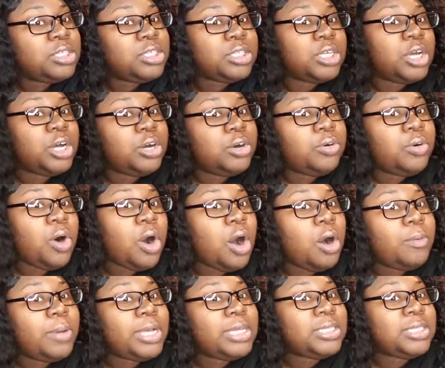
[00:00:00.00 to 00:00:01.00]
So
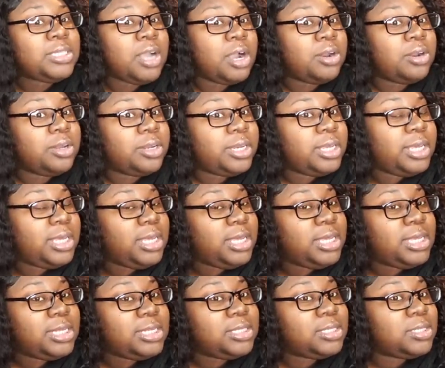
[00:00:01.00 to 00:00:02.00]
always start on the
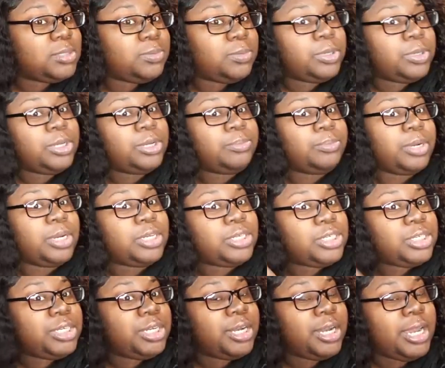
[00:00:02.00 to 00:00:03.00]
ends when you're
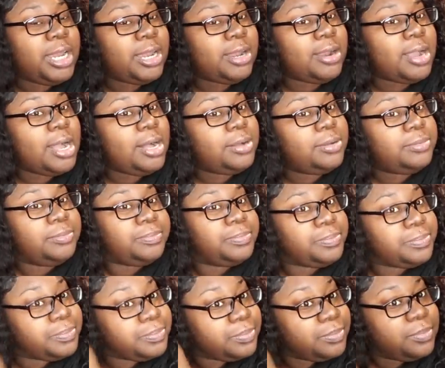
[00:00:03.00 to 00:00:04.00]
brushing your hair out,
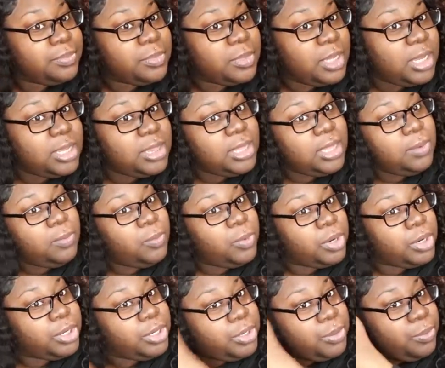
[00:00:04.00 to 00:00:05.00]
and then
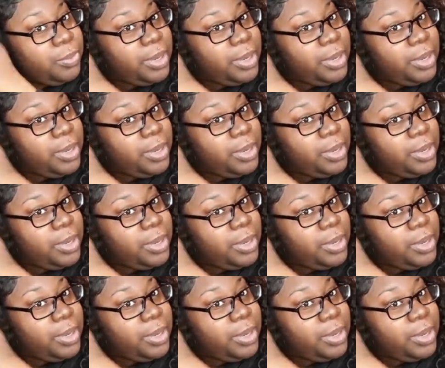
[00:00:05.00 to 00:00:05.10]
work your